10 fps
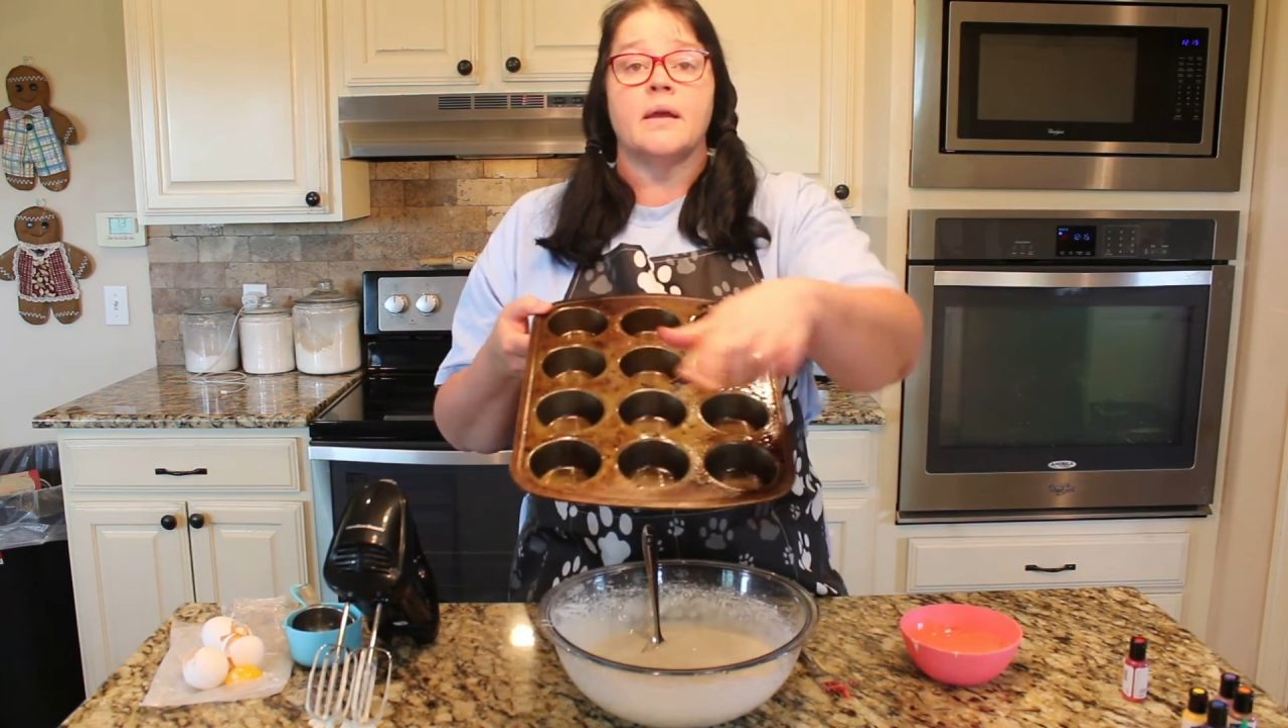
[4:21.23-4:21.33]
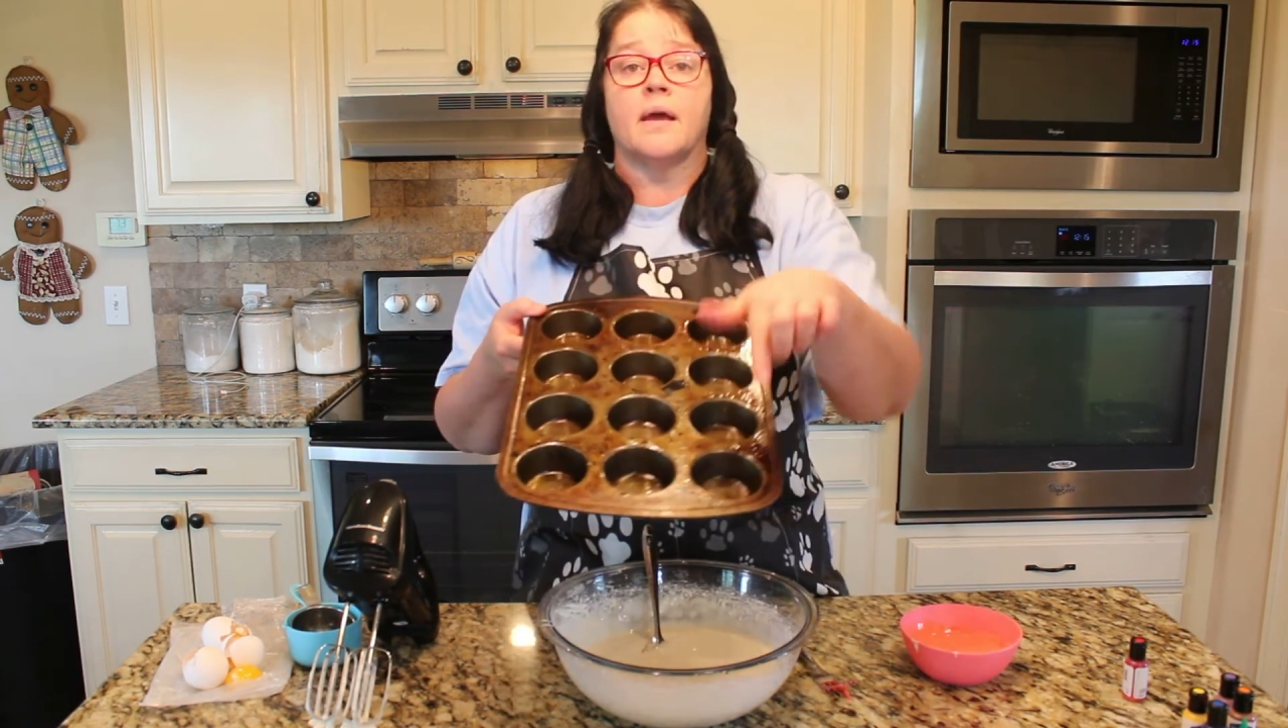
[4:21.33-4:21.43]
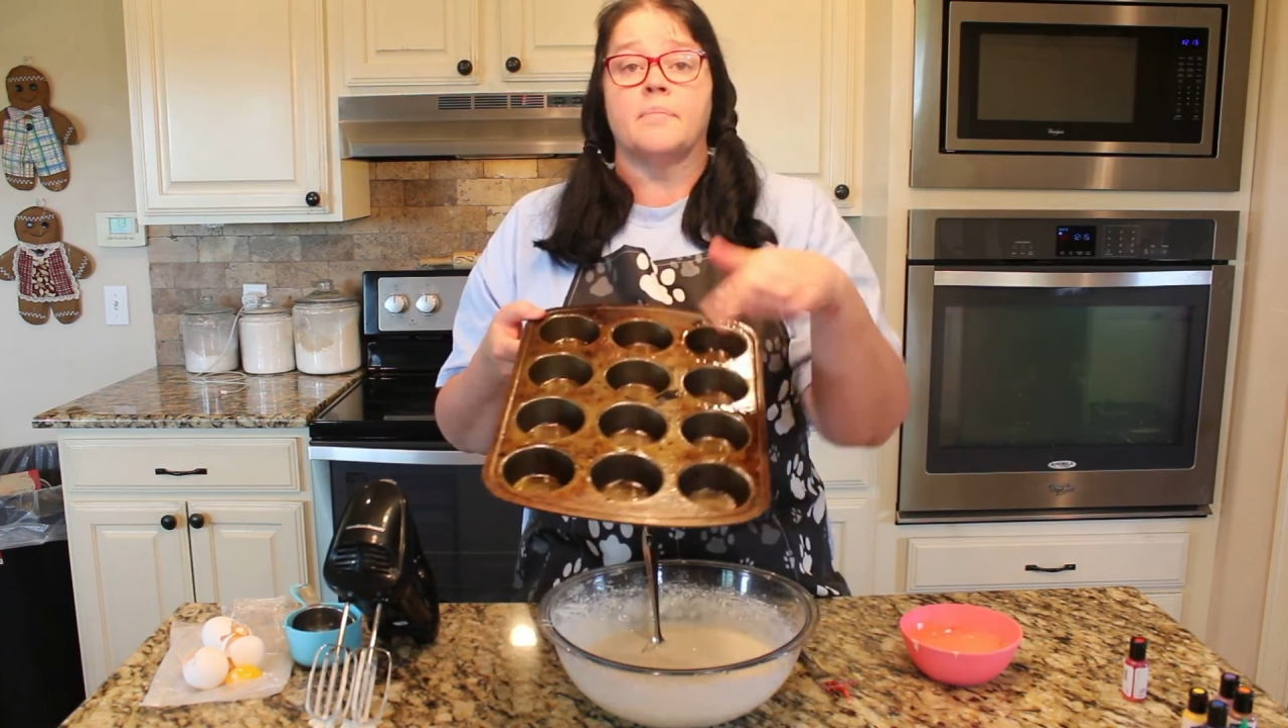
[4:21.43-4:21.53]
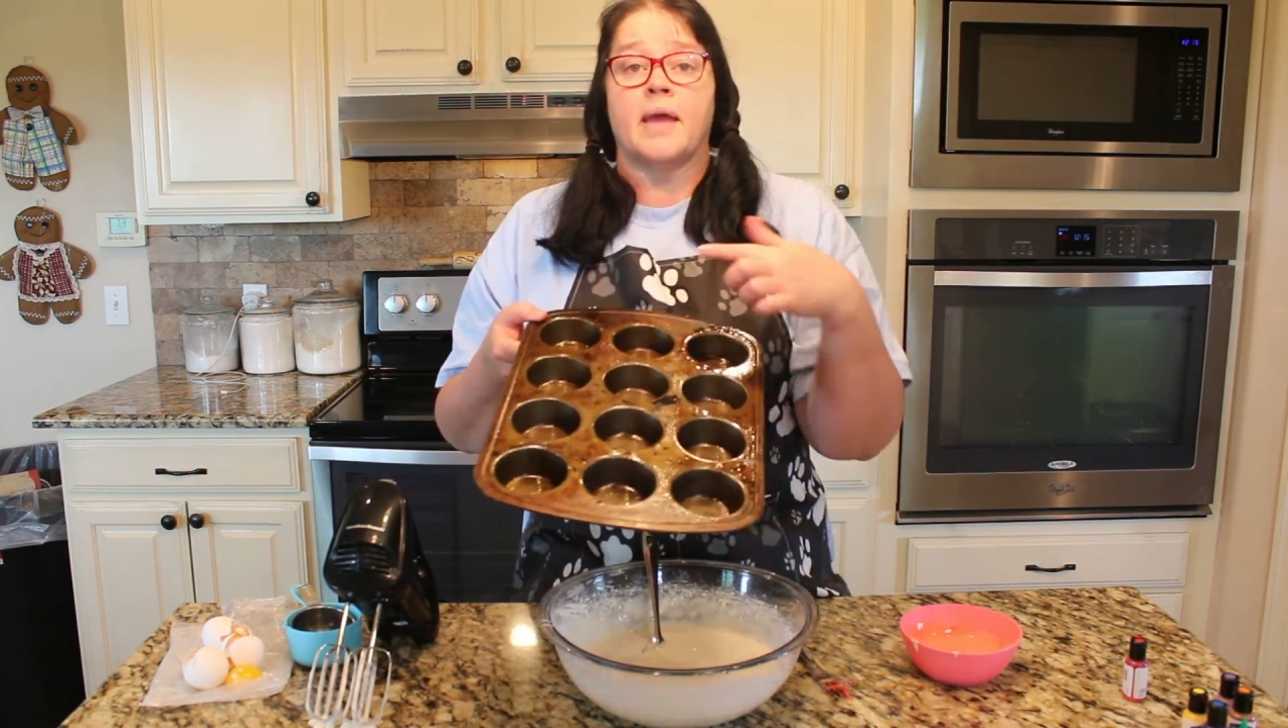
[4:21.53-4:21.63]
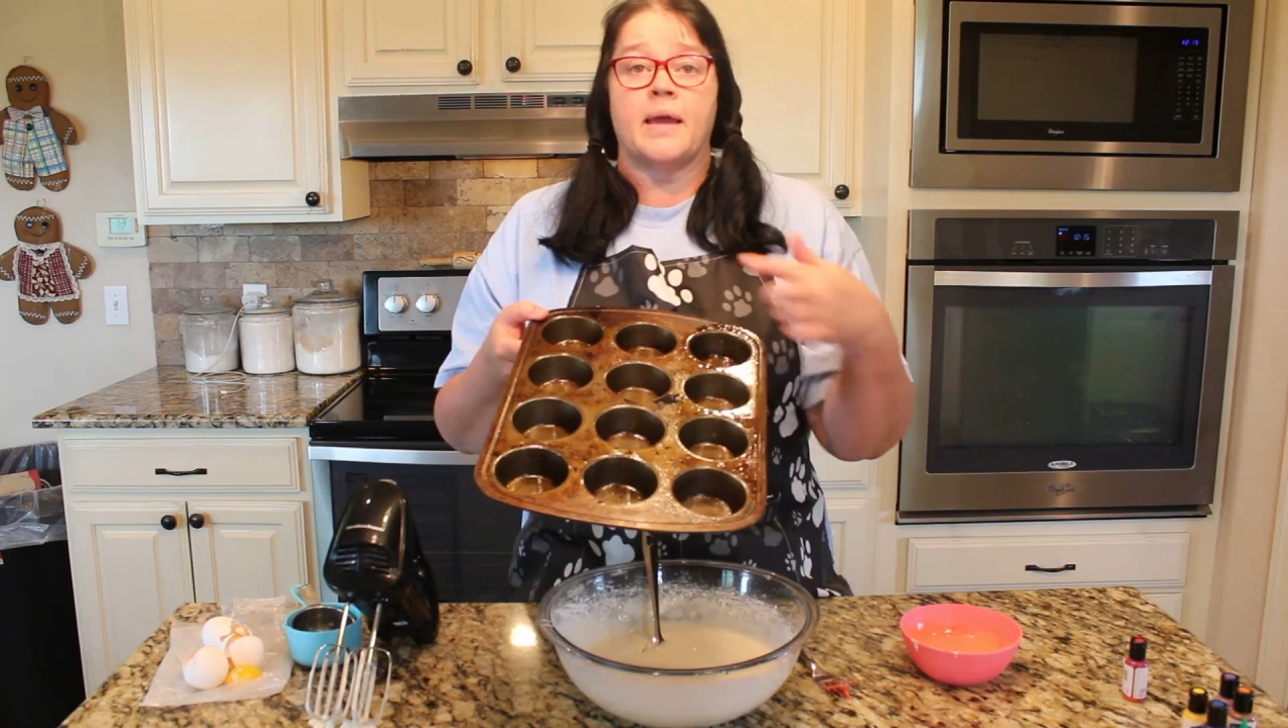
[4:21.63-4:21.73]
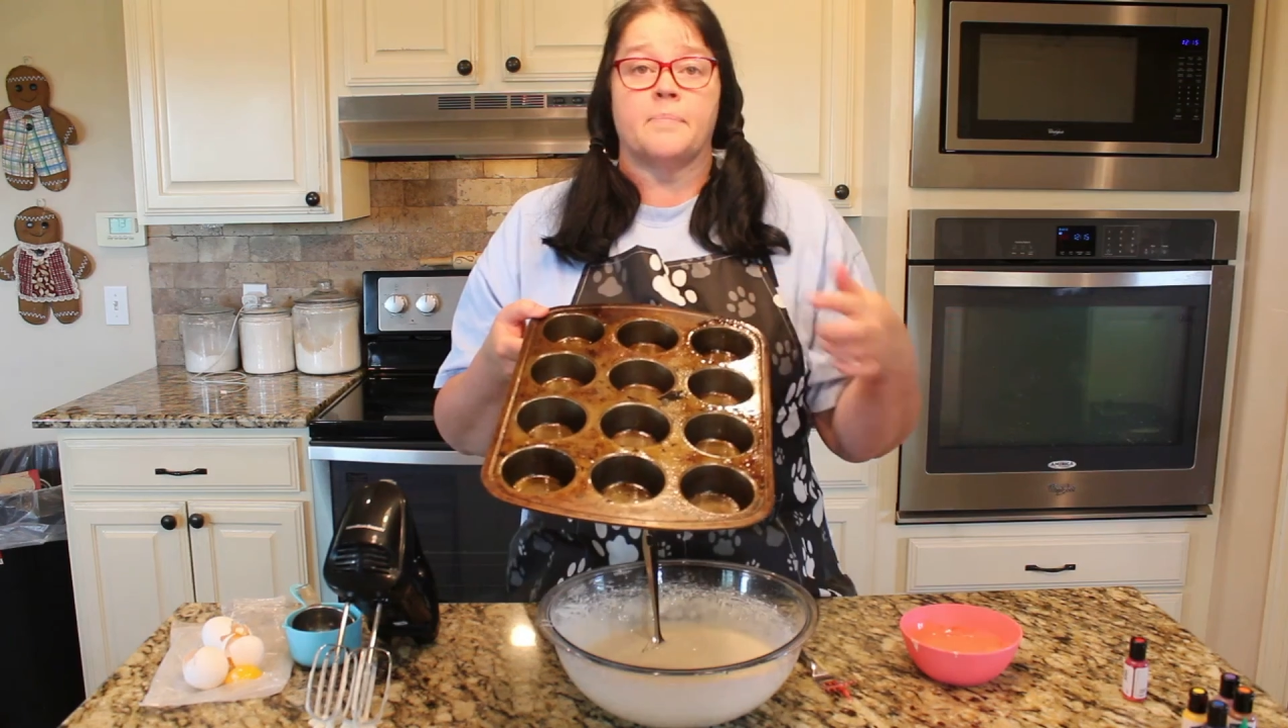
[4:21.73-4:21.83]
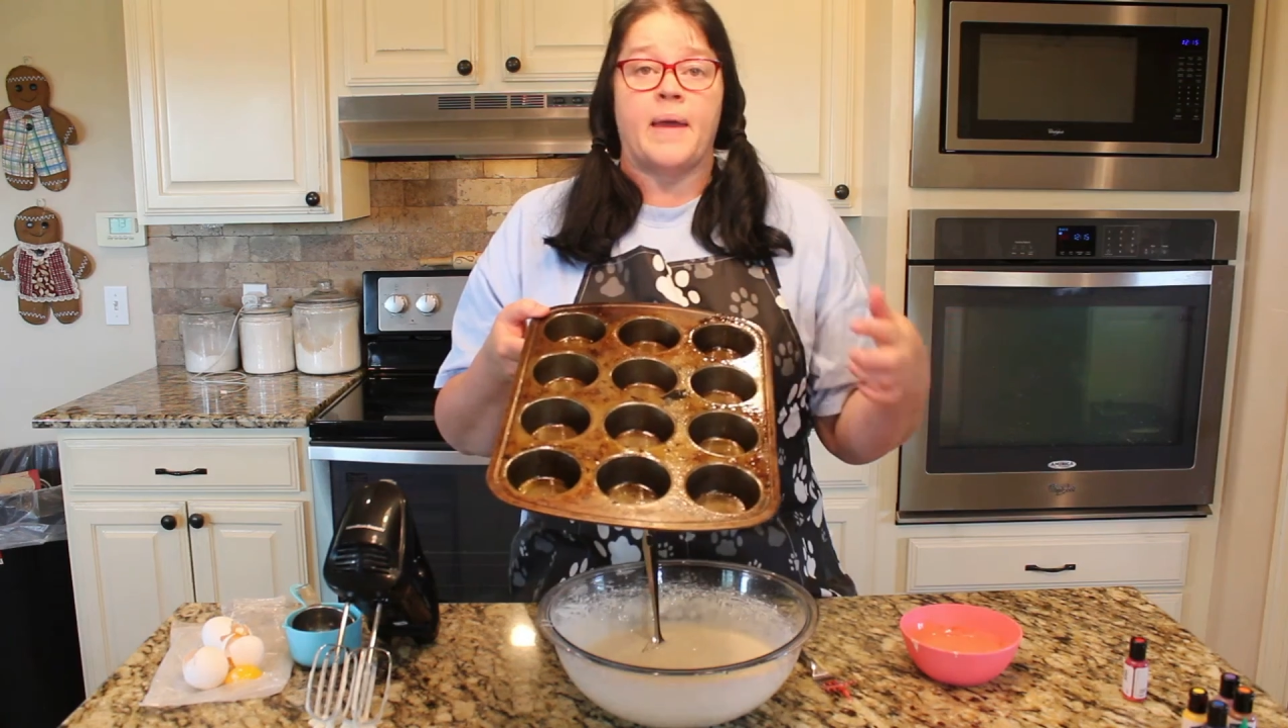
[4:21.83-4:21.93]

cupcake